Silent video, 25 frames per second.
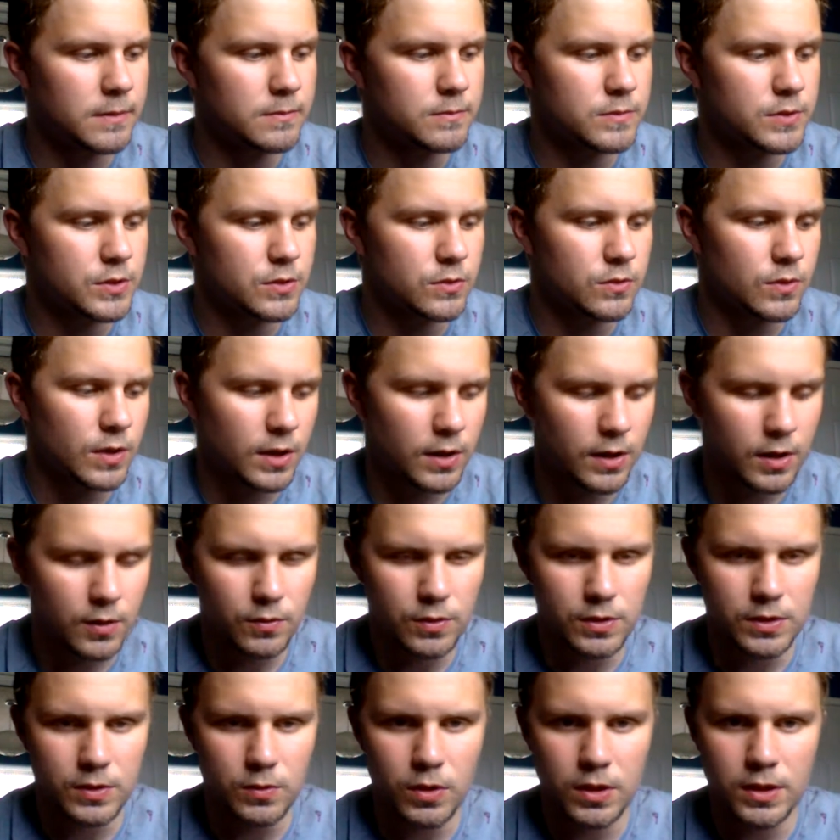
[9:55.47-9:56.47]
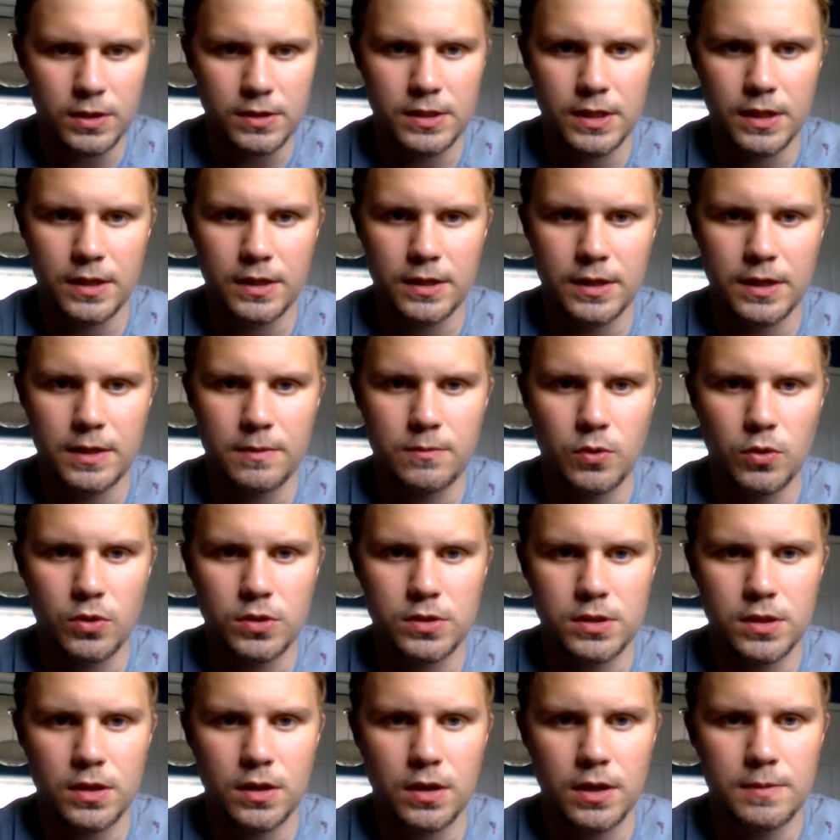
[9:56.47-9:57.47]
So I really want to dedicate more
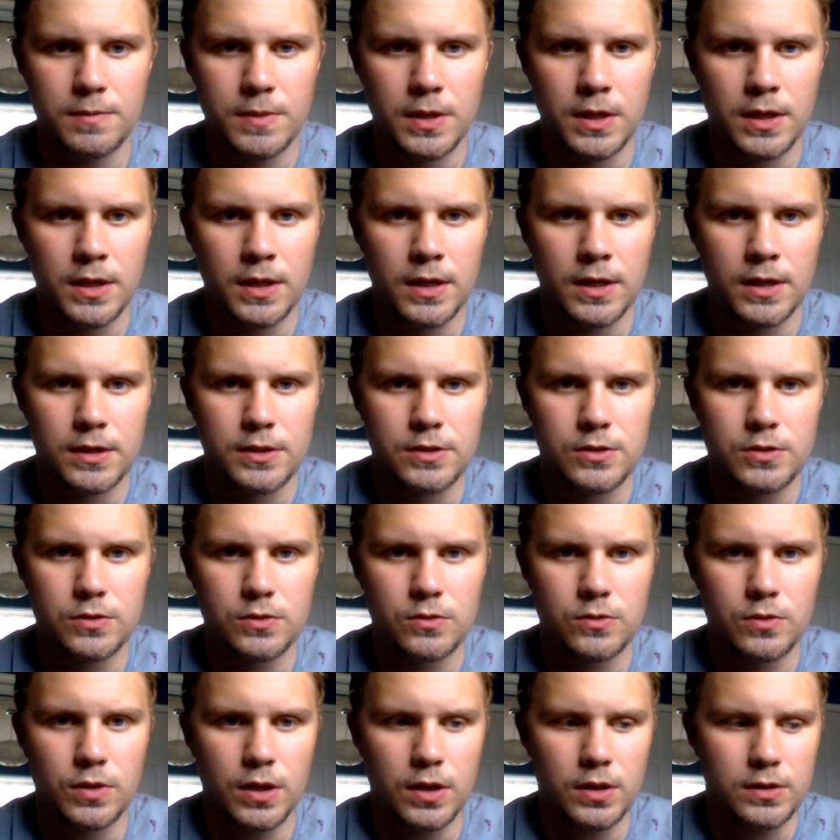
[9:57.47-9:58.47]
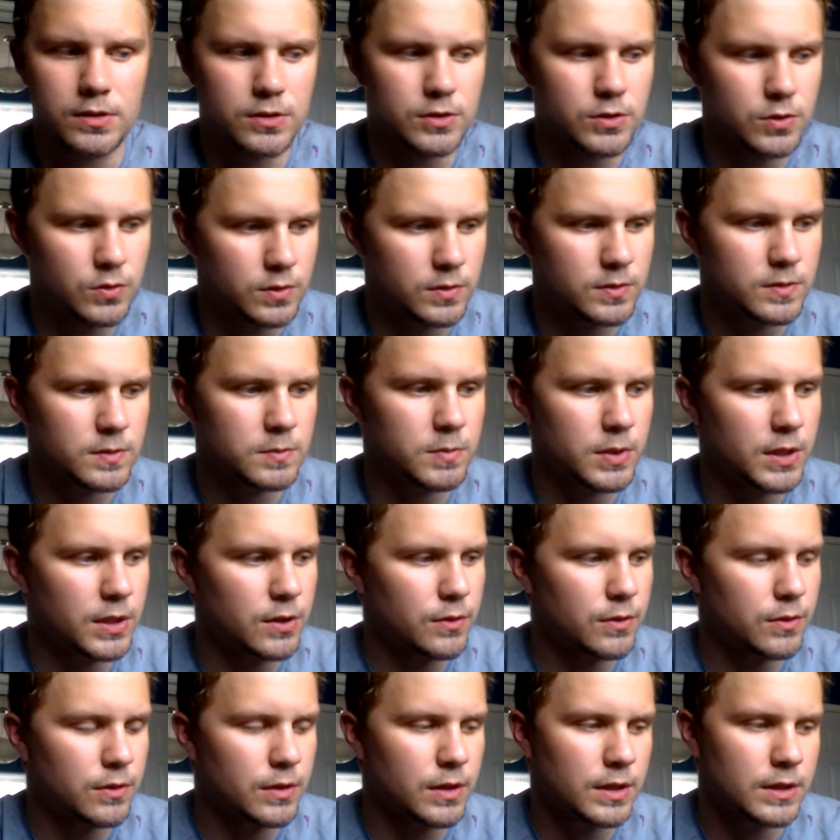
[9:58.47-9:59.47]
time to doing some
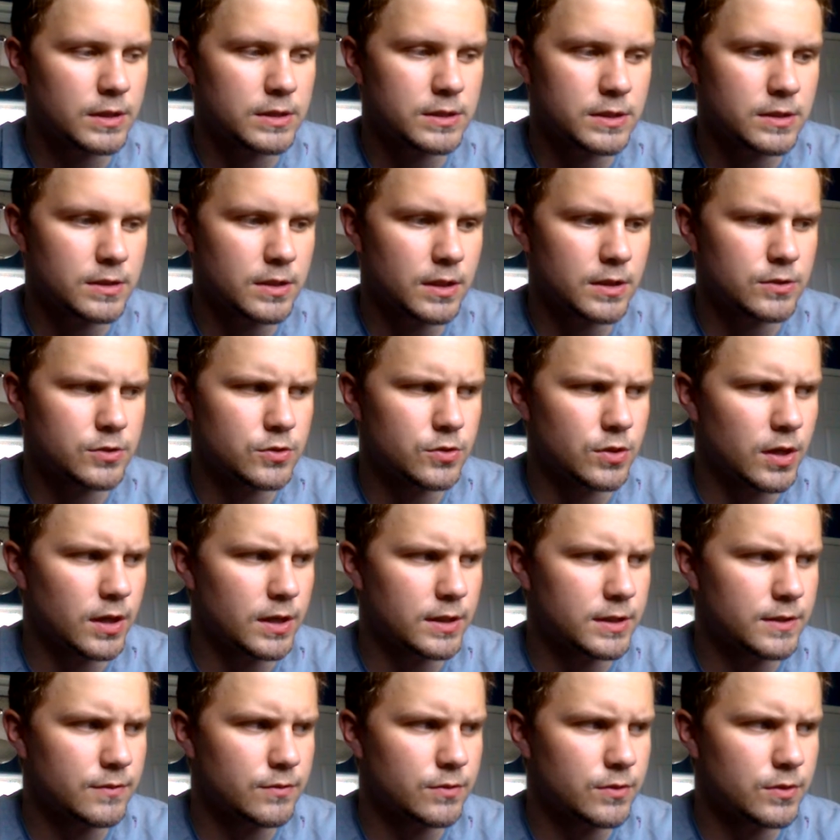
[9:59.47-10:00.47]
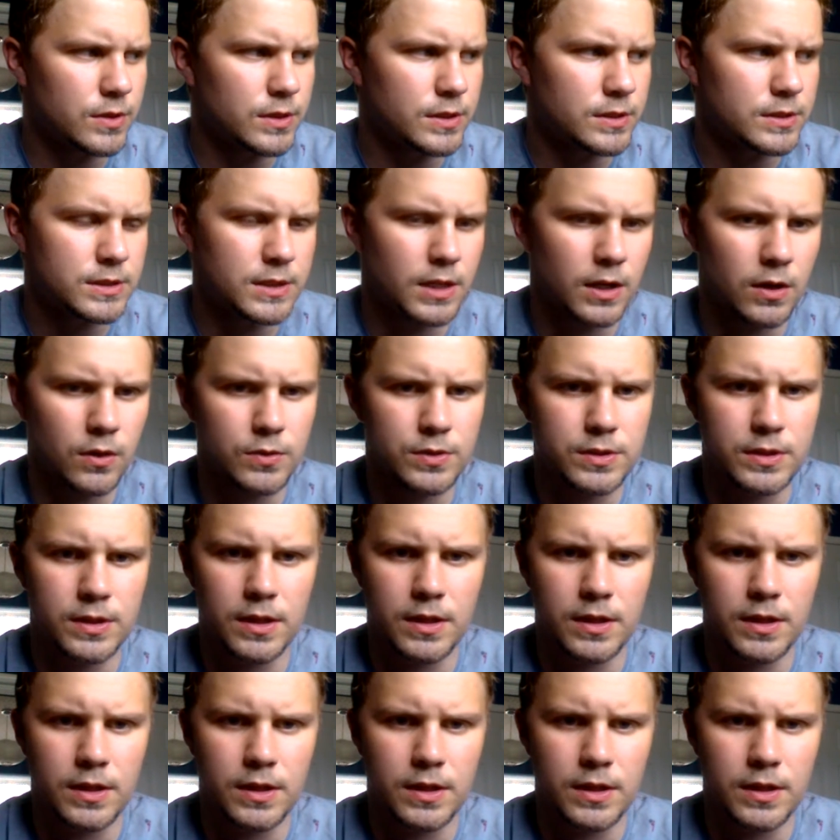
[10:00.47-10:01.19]
bigger things and trying different things out,